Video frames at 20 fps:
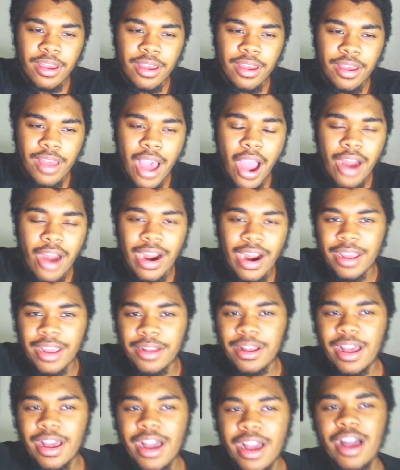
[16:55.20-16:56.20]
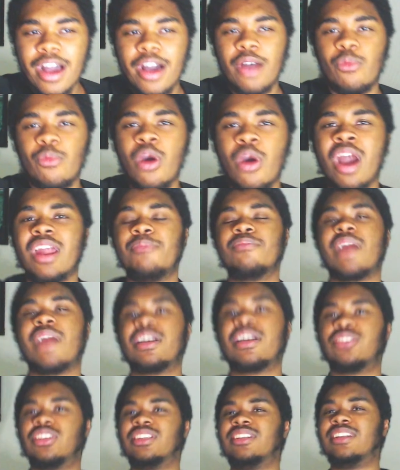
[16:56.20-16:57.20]
Alright, what are the
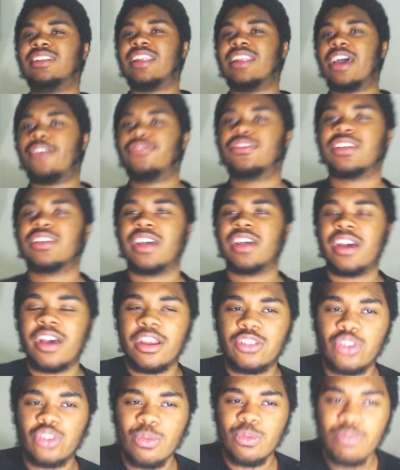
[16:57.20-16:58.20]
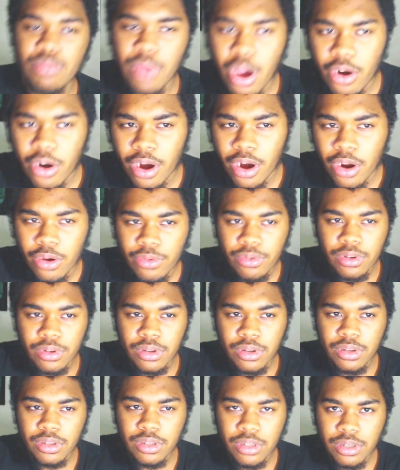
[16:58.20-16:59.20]
matches left? Tomorrow,
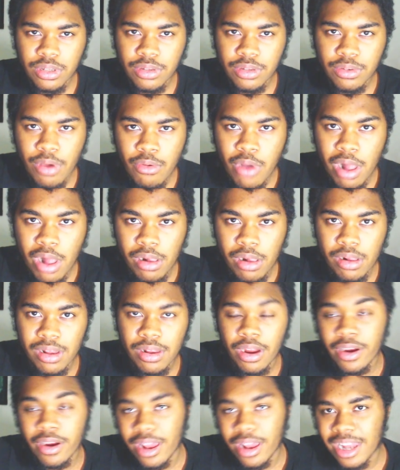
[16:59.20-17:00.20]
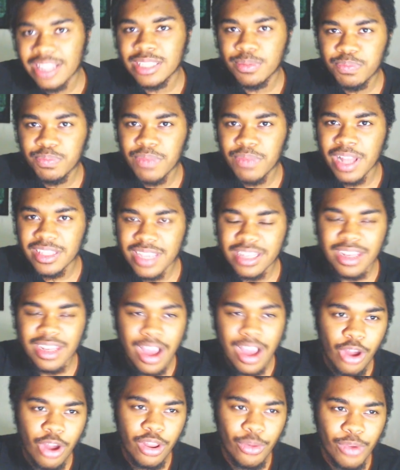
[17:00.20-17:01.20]
well, okay, let's get that
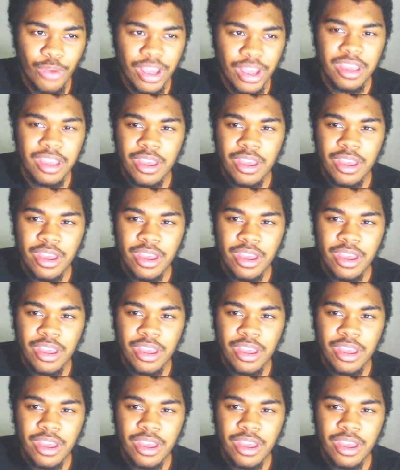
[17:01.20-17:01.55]
out of the way.